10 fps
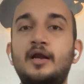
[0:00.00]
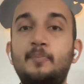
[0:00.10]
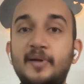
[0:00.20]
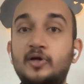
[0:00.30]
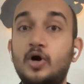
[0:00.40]

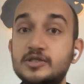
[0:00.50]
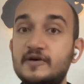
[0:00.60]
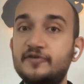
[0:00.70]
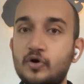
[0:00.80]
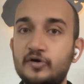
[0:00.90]
And because
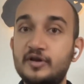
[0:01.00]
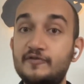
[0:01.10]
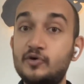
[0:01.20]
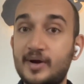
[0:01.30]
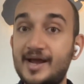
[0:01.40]
of your
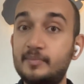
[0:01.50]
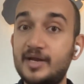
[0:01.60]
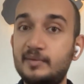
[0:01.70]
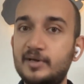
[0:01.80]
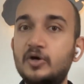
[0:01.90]
review,
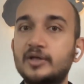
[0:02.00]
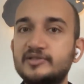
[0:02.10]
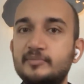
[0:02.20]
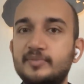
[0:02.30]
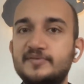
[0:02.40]
Airbnb
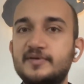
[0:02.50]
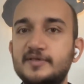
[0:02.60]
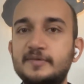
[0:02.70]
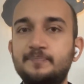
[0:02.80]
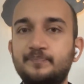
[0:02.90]
got some
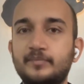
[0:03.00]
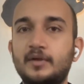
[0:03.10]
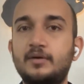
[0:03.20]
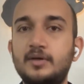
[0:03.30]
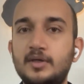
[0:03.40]
business.
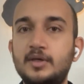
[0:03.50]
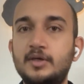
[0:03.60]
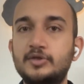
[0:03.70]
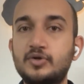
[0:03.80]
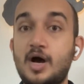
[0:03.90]

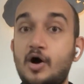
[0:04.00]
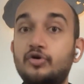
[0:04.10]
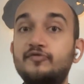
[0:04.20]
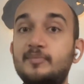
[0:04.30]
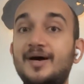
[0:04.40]
So out
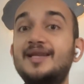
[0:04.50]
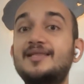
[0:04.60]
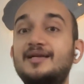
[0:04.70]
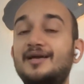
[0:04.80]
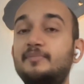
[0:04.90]
of the money
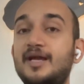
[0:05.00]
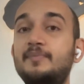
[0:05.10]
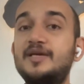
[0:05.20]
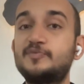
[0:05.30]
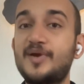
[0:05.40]
that
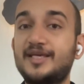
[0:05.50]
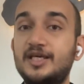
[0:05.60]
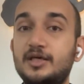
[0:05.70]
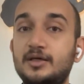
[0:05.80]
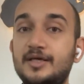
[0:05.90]
Airbnb is
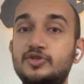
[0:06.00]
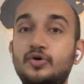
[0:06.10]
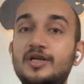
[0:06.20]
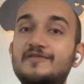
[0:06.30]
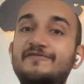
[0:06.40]
making, it's
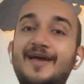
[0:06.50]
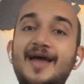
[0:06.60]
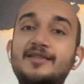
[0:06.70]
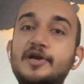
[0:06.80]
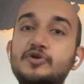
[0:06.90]
only
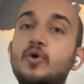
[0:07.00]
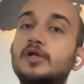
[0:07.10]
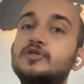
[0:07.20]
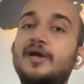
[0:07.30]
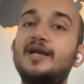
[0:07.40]
fair that you
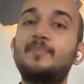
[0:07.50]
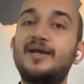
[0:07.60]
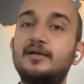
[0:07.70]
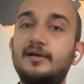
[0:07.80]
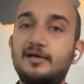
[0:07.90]
also get
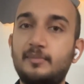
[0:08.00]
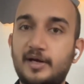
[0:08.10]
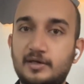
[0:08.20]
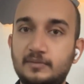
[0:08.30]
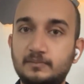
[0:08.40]
paid a little
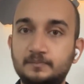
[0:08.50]
bit,